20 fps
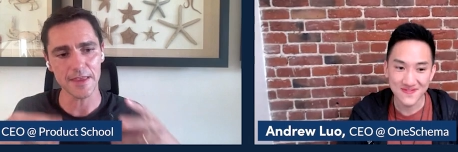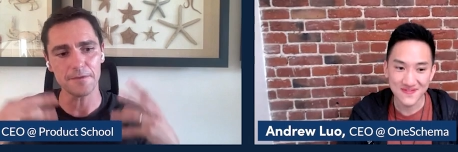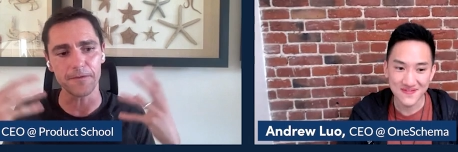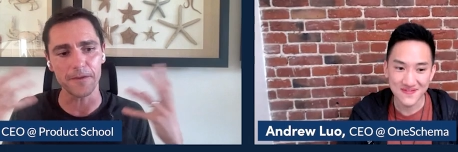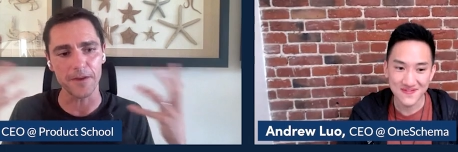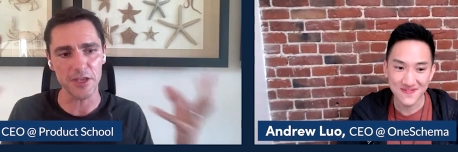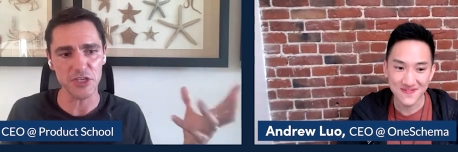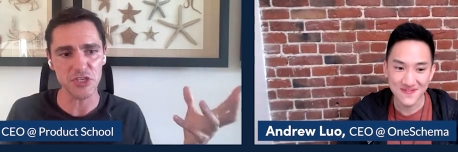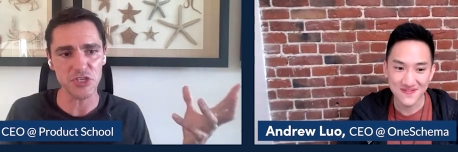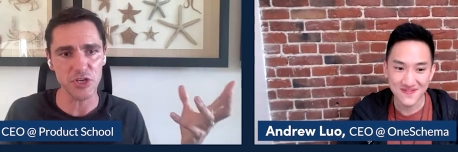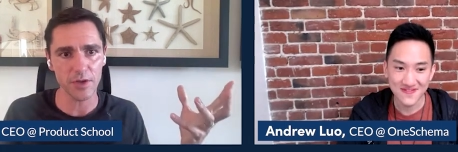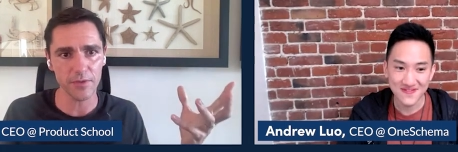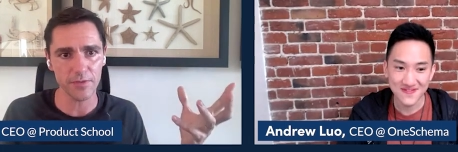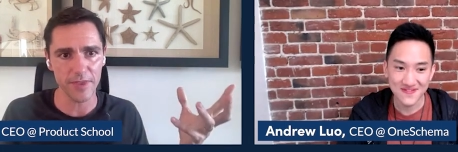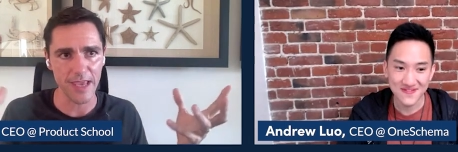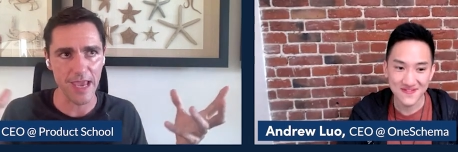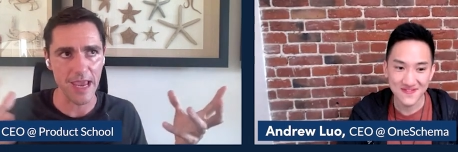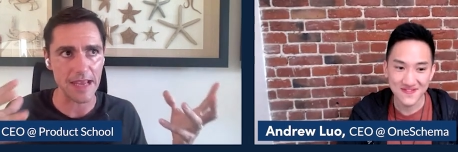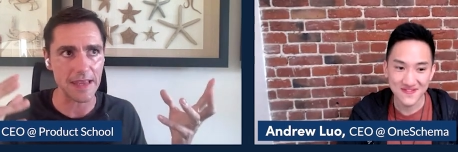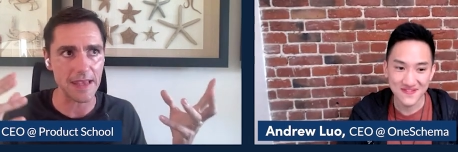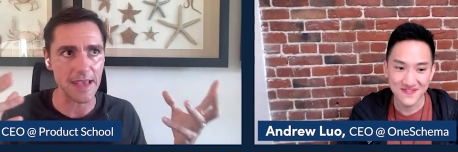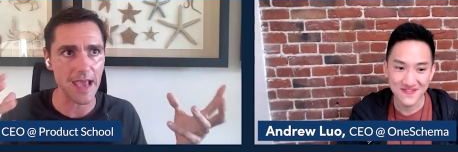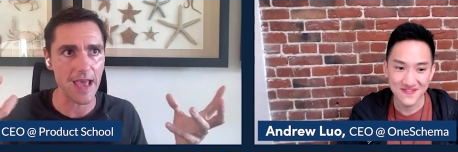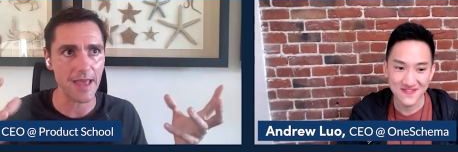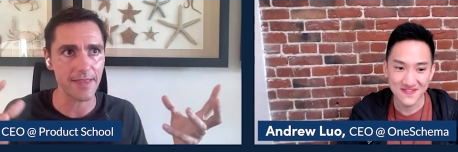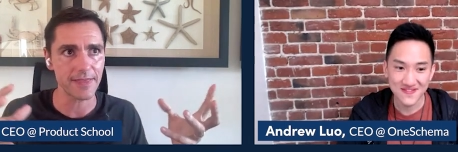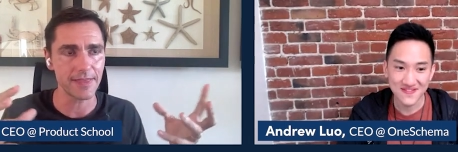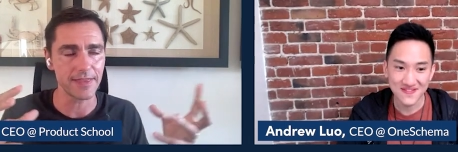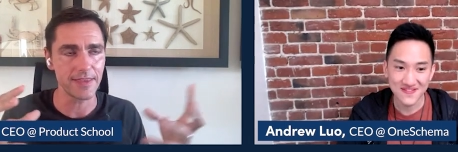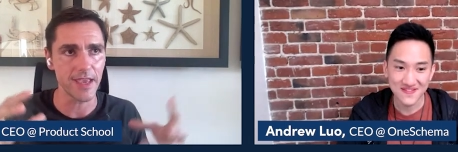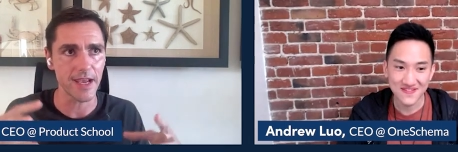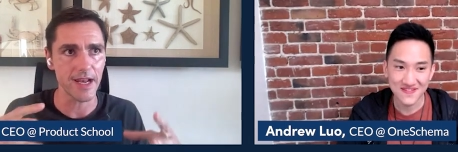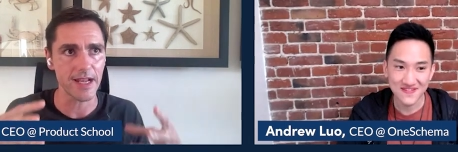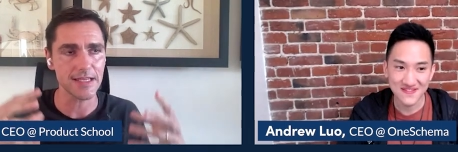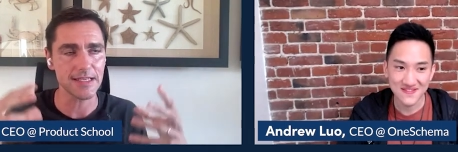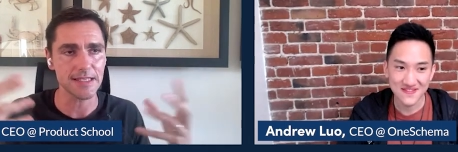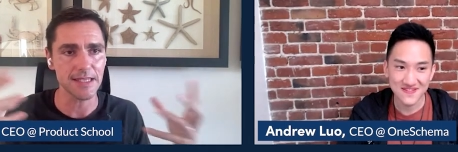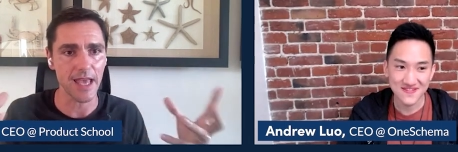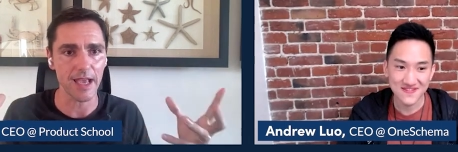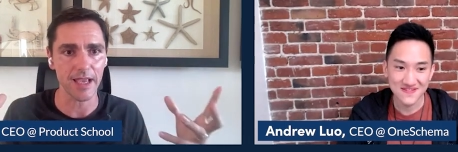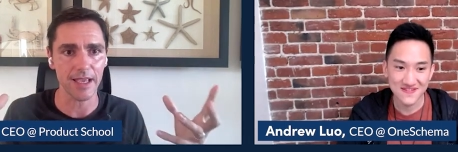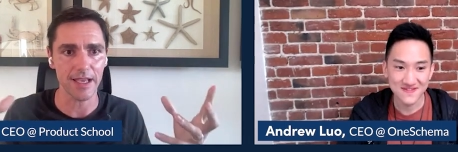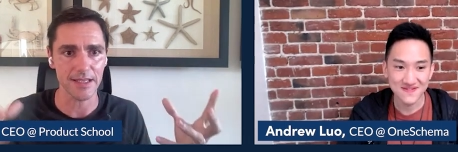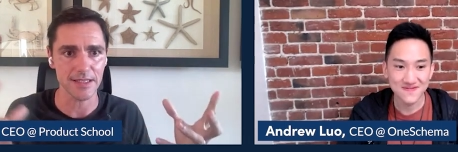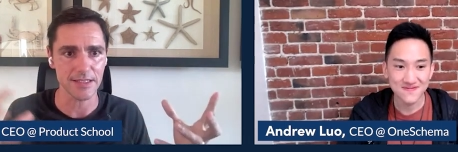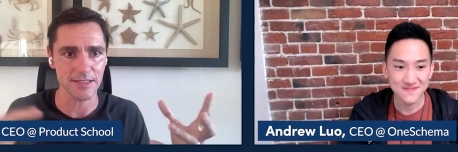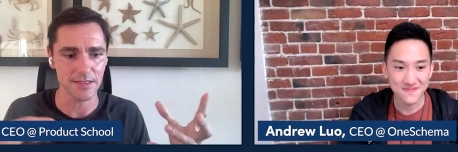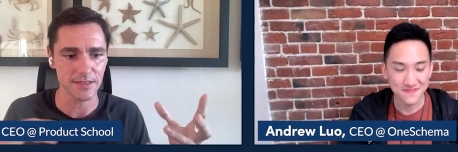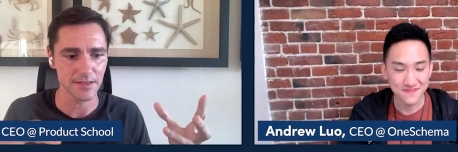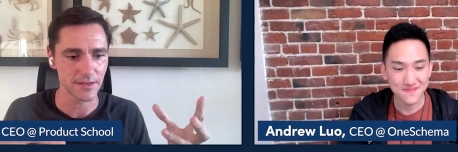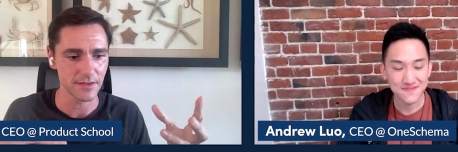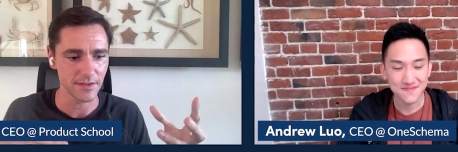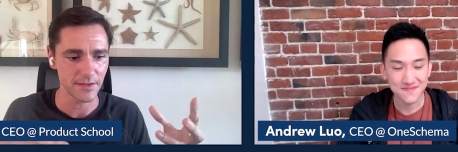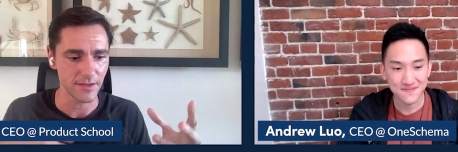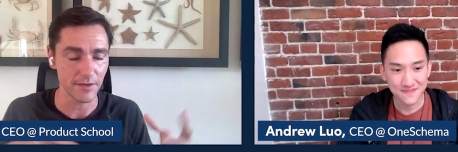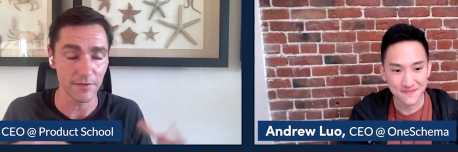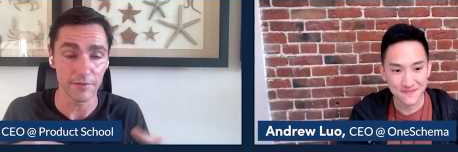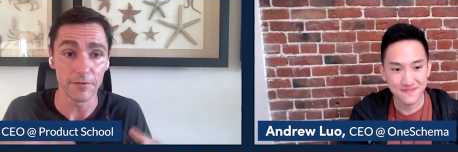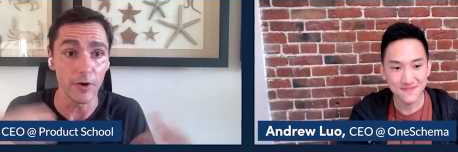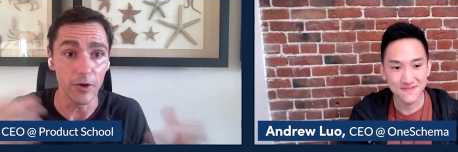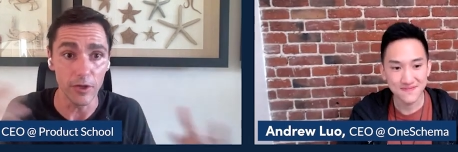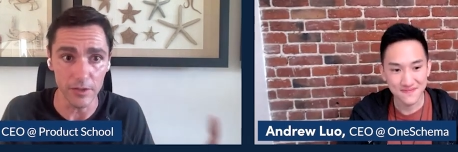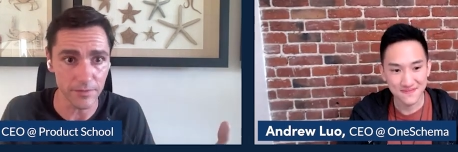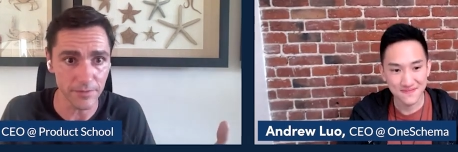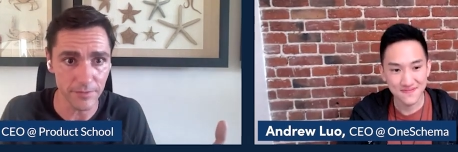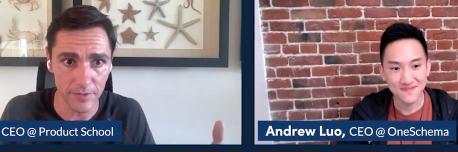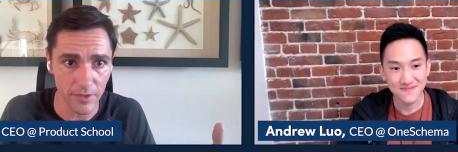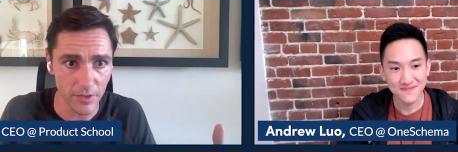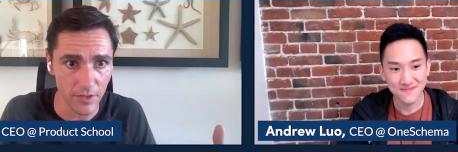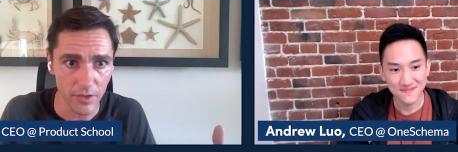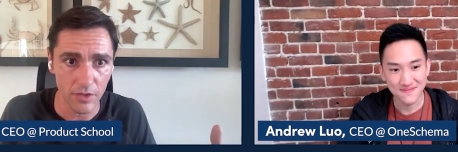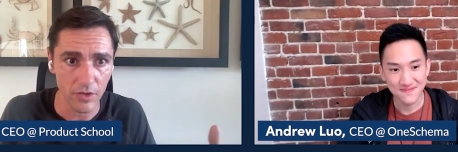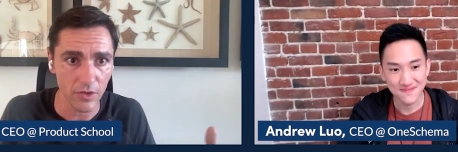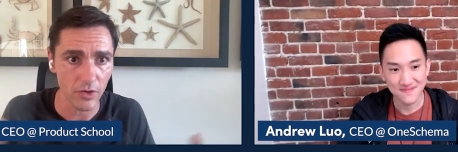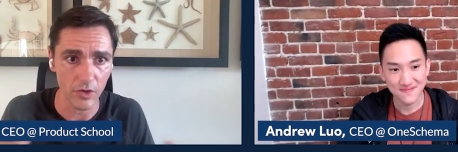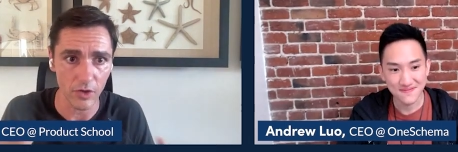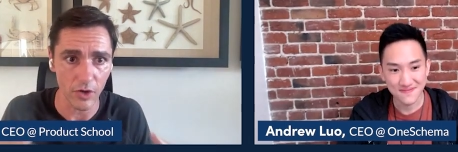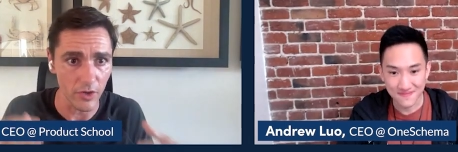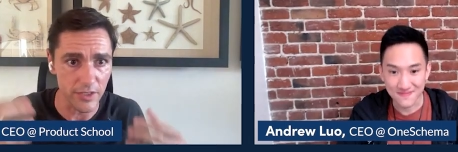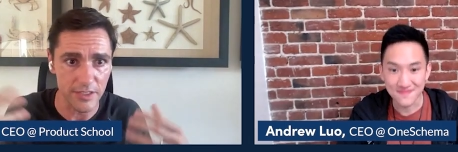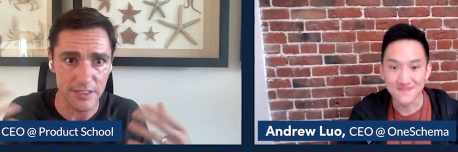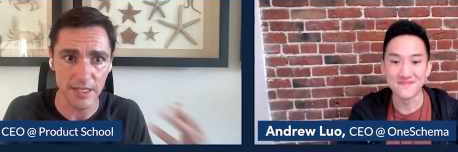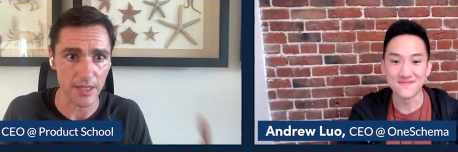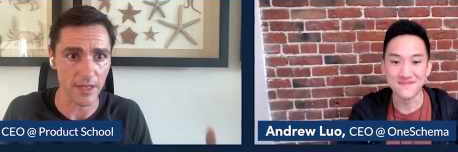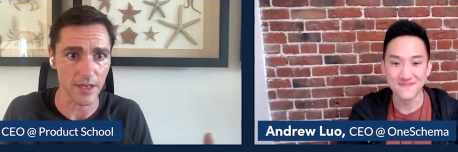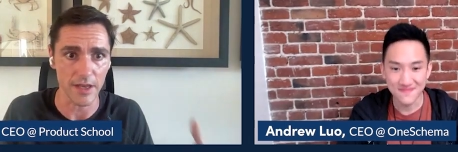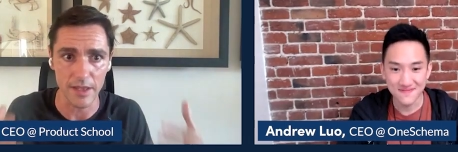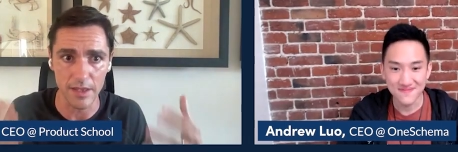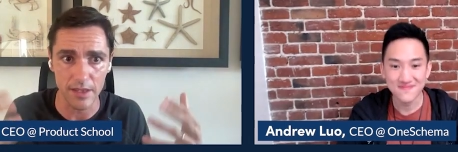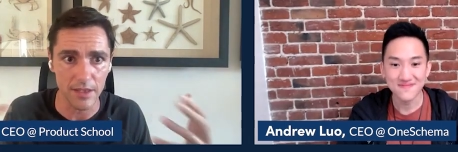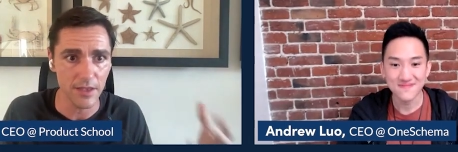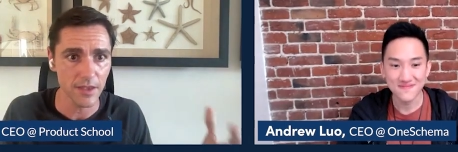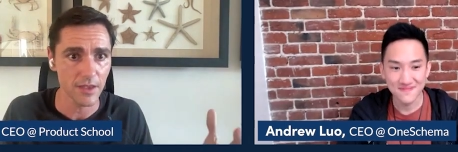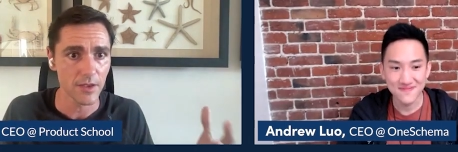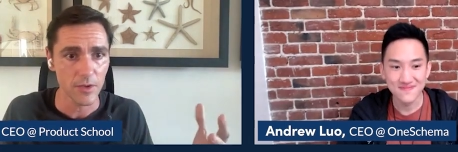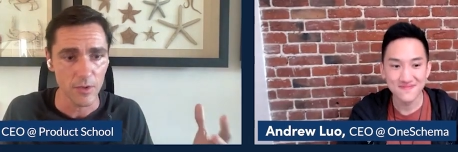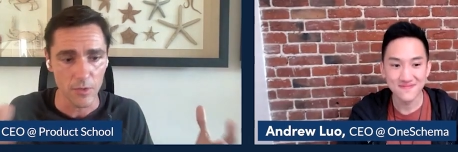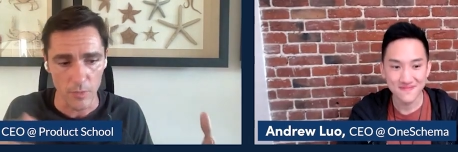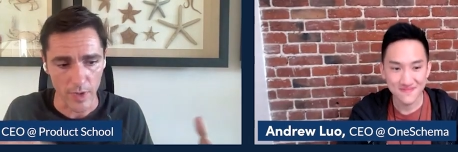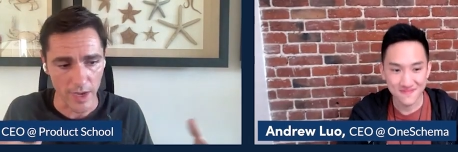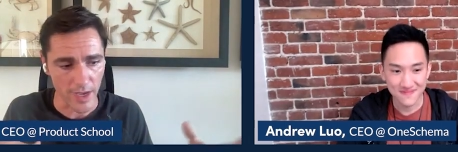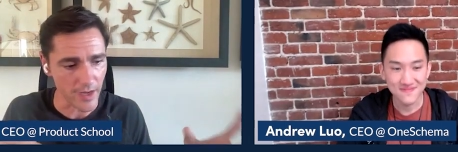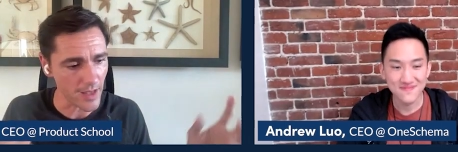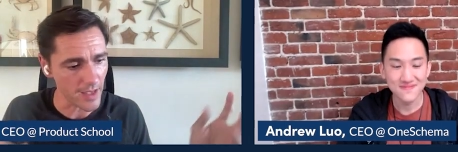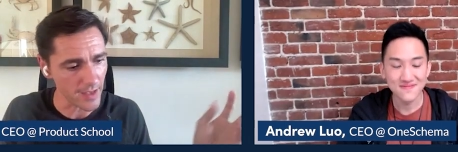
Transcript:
Speaker 1: definition of the idea data stack has evolved constantly right?